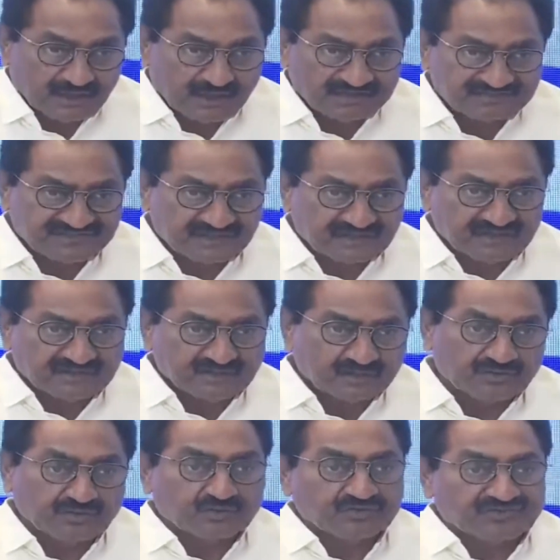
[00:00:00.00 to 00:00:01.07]
I'll circulate
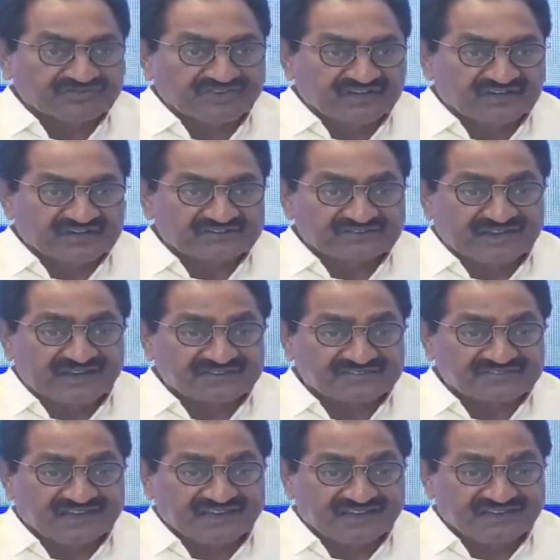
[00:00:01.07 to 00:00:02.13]
it, you could see it is not
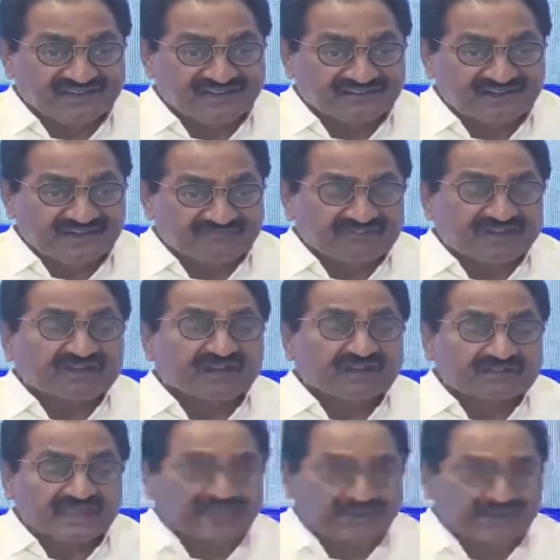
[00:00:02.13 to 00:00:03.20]
signed, not drafted,
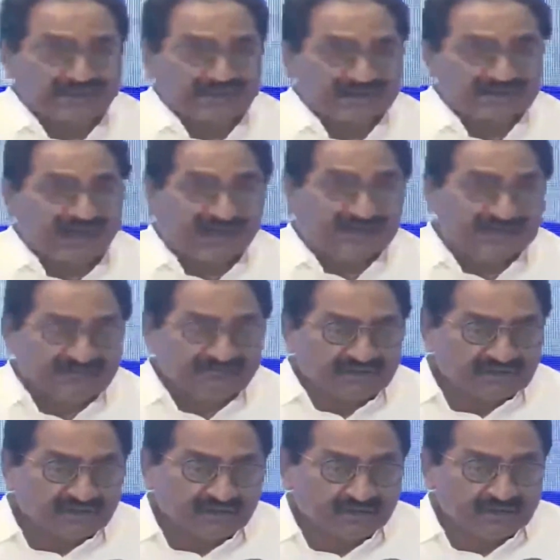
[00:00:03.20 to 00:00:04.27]
not time. Not
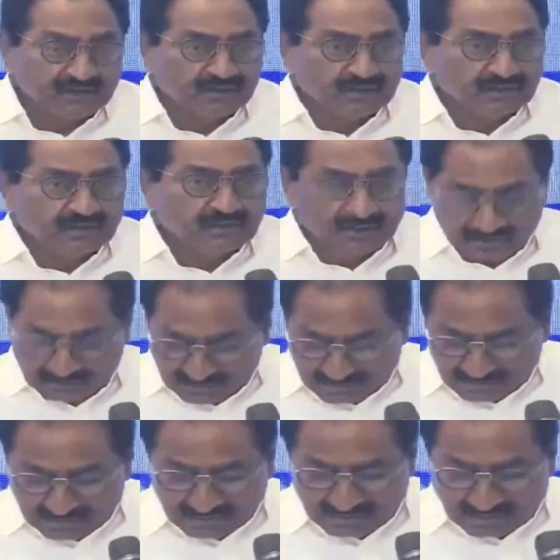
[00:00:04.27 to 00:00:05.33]
even,
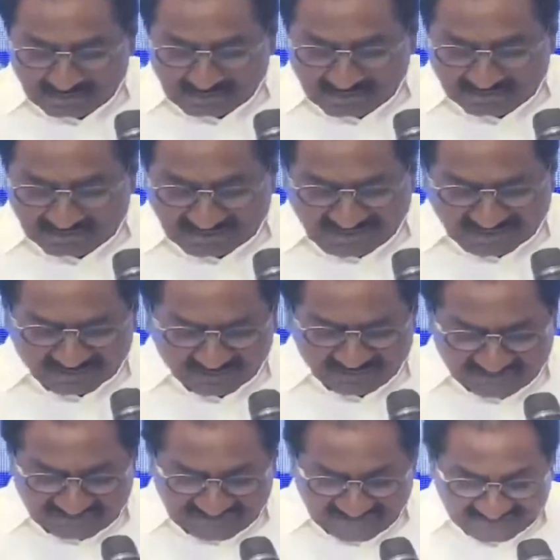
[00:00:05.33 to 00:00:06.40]
not
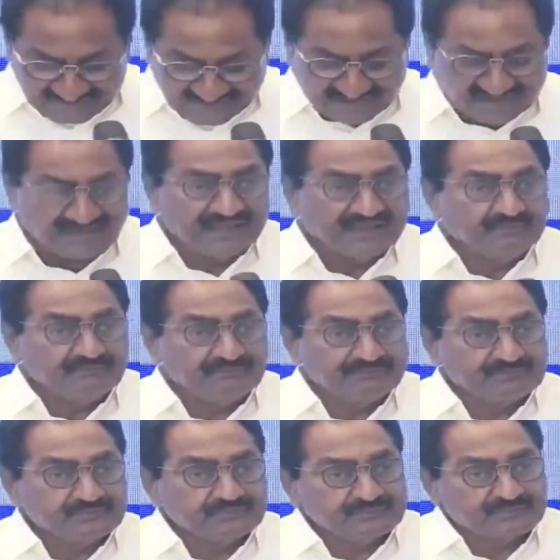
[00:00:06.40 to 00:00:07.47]
only date and time,
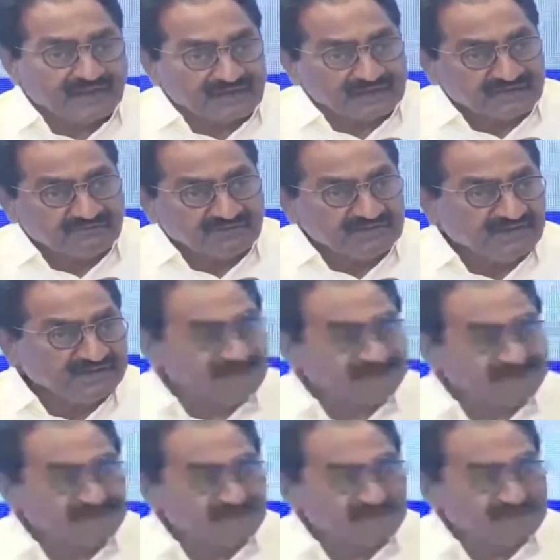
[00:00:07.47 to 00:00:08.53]
not even
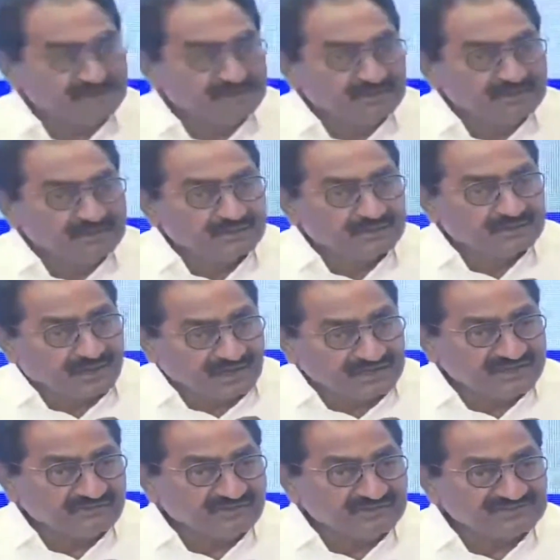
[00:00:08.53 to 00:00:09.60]
dated,
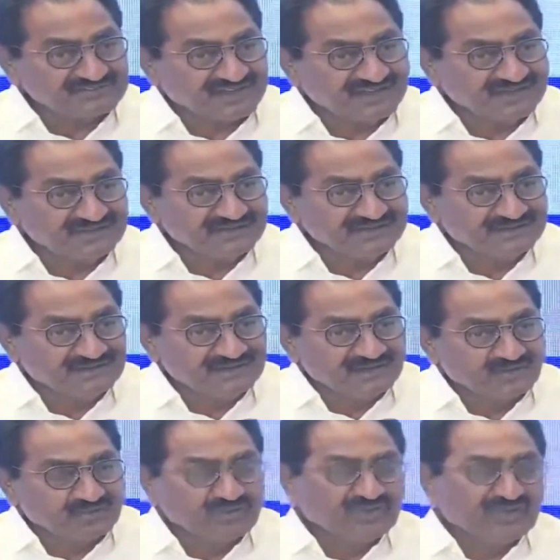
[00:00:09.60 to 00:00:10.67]
not even signed.
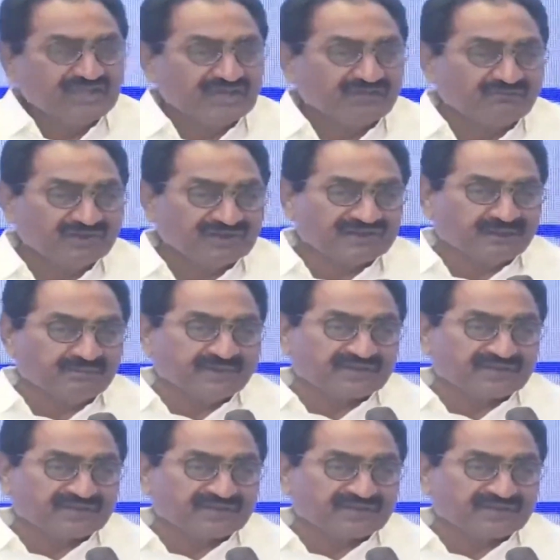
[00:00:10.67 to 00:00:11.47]
Could you ever come